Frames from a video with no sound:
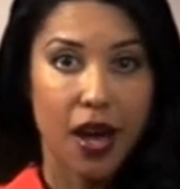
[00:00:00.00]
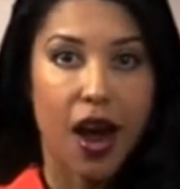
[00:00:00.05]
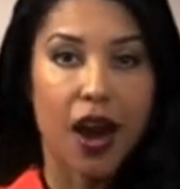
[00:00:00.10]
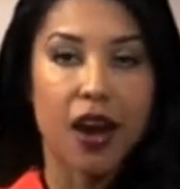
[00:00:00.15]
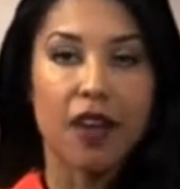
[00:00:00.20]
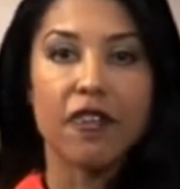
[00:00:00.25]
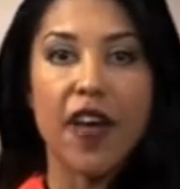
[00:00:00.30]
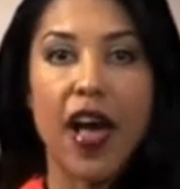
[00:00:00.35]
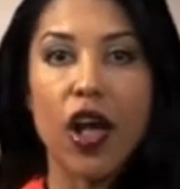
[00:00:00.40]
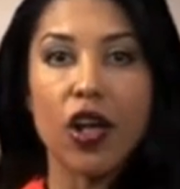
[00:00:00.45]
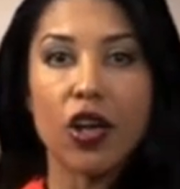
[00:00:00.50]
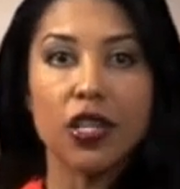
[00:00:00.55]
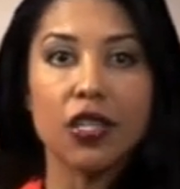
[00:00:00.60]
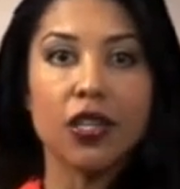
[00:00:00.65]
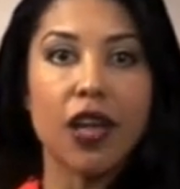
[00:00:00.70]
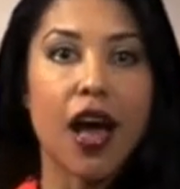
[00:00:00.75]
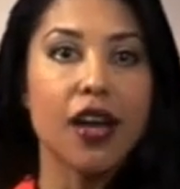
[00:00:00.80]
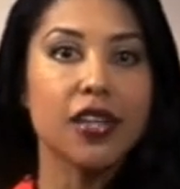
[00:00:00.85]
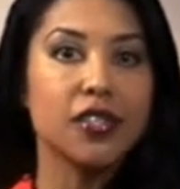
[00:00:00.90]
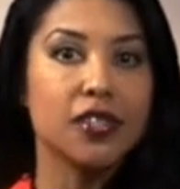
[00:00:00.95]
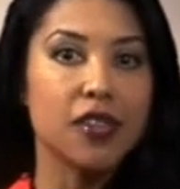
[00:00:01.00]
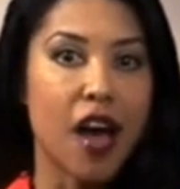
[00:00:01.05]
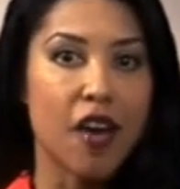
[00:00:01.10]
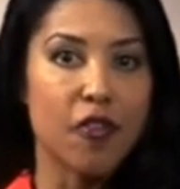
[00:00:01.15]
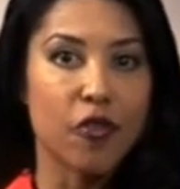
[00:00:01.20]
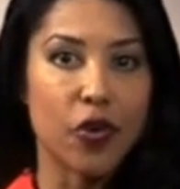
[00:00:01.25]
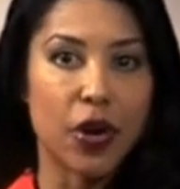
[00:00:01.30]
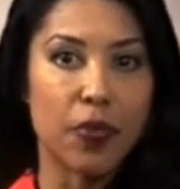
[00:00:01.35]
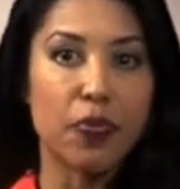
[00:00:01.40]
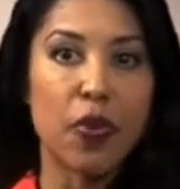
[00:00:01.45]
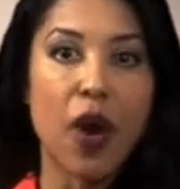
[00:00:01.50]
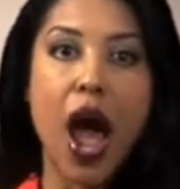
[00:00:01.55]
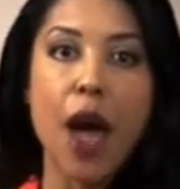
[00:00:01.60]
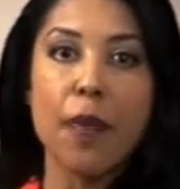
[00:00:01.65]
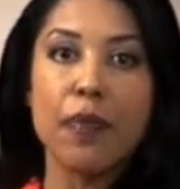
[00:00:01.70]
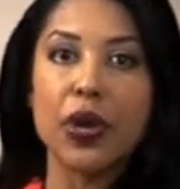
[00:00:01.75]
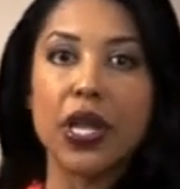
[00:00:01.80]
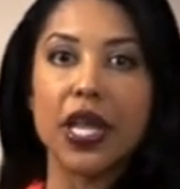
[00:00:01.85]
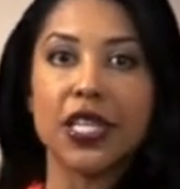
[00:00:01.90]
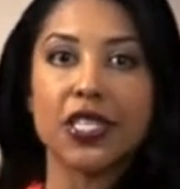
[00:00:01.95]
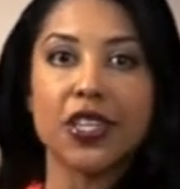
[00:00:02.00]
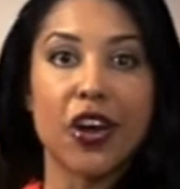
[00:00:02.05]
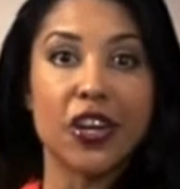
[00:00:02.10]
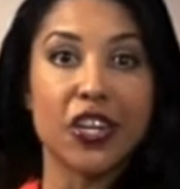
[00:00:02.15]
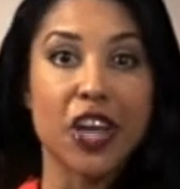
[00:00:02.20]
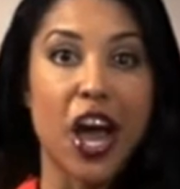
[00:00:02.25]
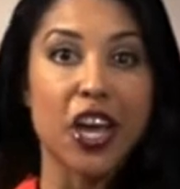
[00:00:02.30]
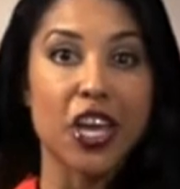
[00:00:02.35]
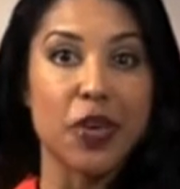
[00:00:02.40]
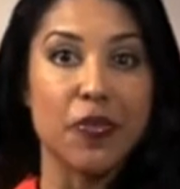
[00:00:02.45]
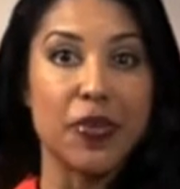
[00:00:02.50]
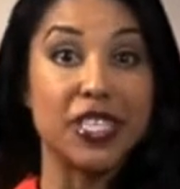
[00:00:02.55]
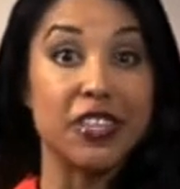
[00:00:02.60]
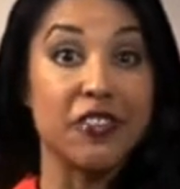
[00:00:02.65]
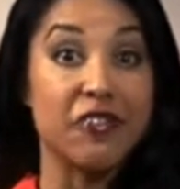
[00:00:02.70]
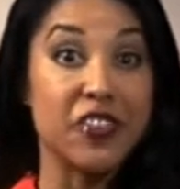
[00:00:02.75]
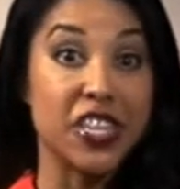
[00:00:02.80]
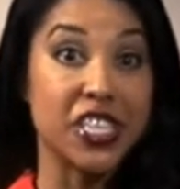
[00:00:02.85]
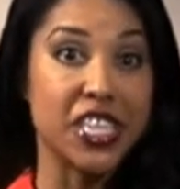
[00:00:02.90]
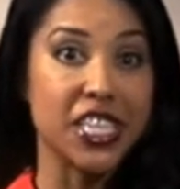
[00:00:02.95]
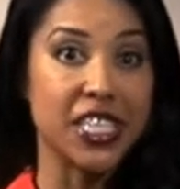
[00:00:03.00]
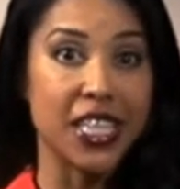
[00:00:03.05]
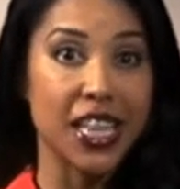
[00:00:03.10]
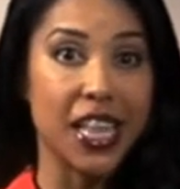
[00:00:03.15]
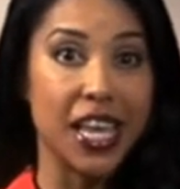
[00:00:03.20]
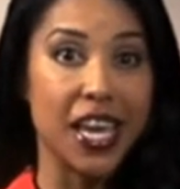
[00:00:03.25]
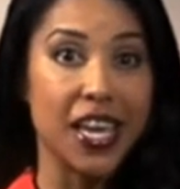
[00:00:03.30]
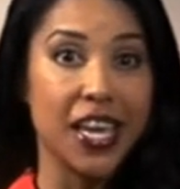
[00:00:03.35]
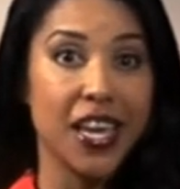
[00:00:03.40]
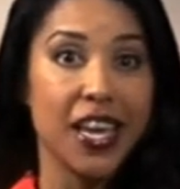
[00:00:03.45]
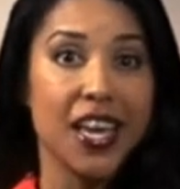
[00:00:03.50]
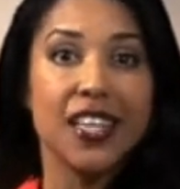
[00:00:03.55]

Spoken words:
Our Falcon Box software populates our documents efficiently,